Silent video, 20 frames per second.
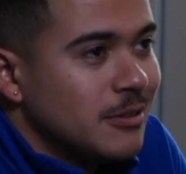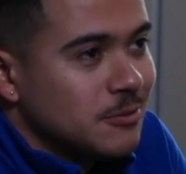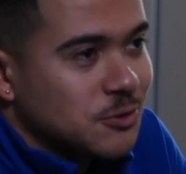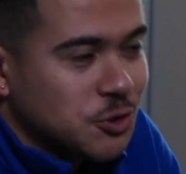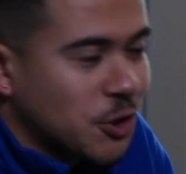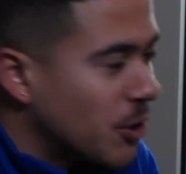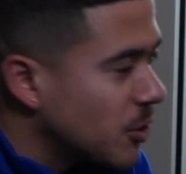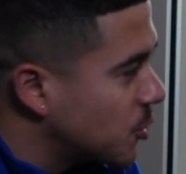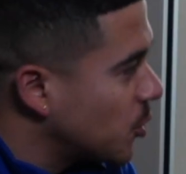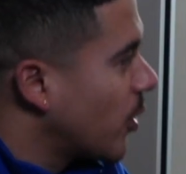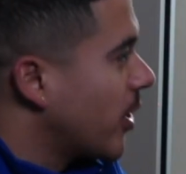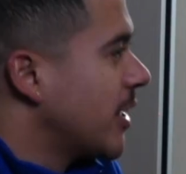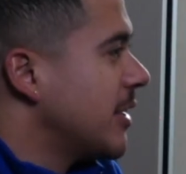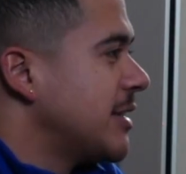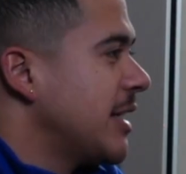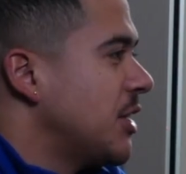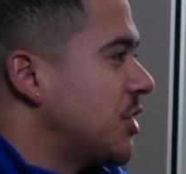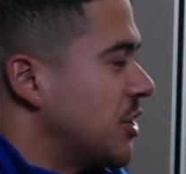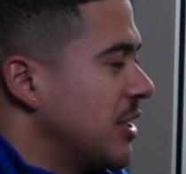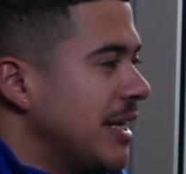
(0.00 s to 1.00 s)
church
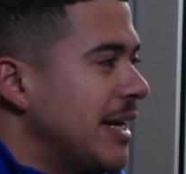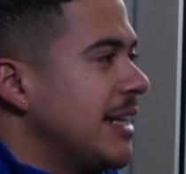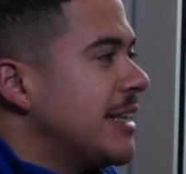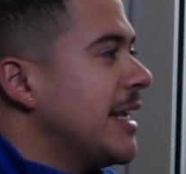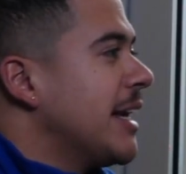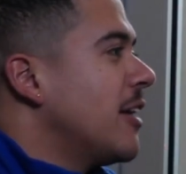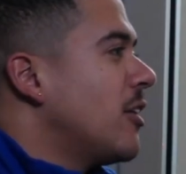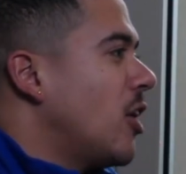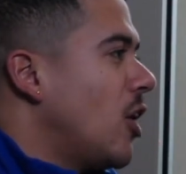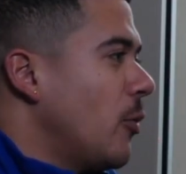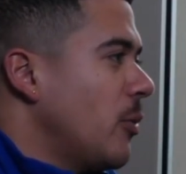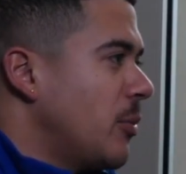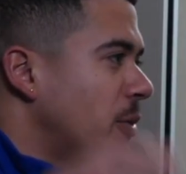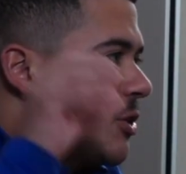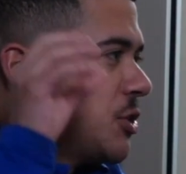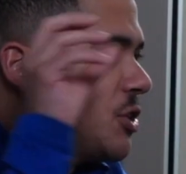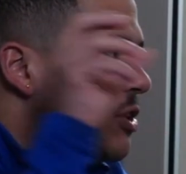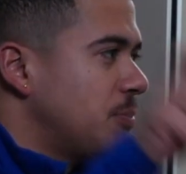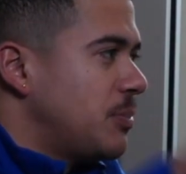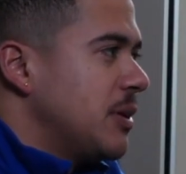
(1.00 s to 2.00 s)
organization, anything at all. We
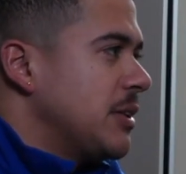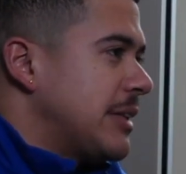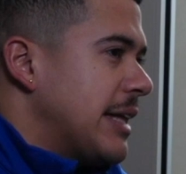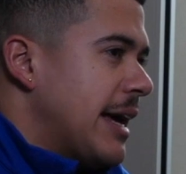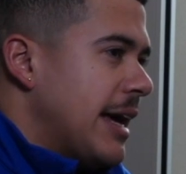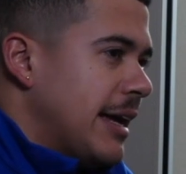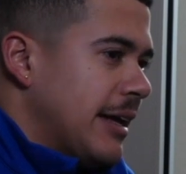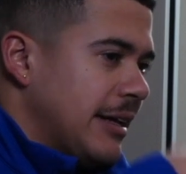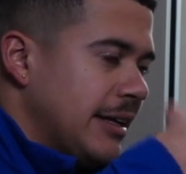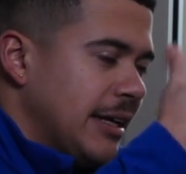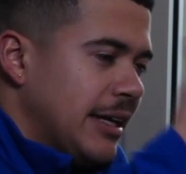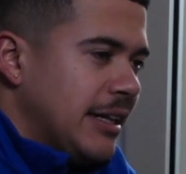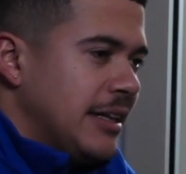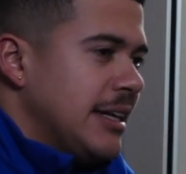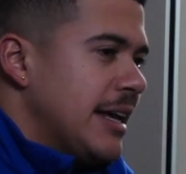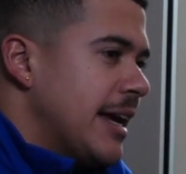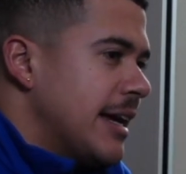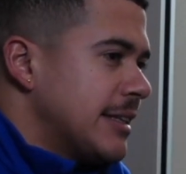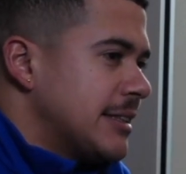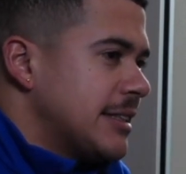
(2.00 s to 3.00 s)
want you to put that in
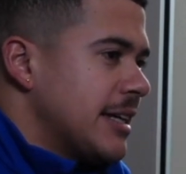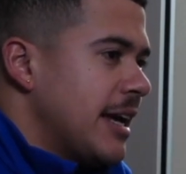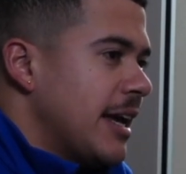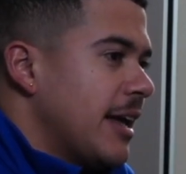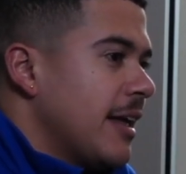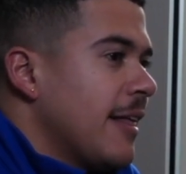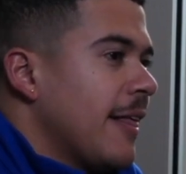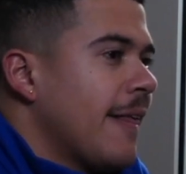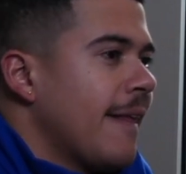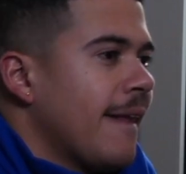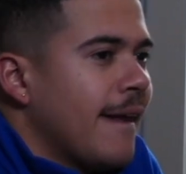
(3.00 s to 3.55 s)
the essay.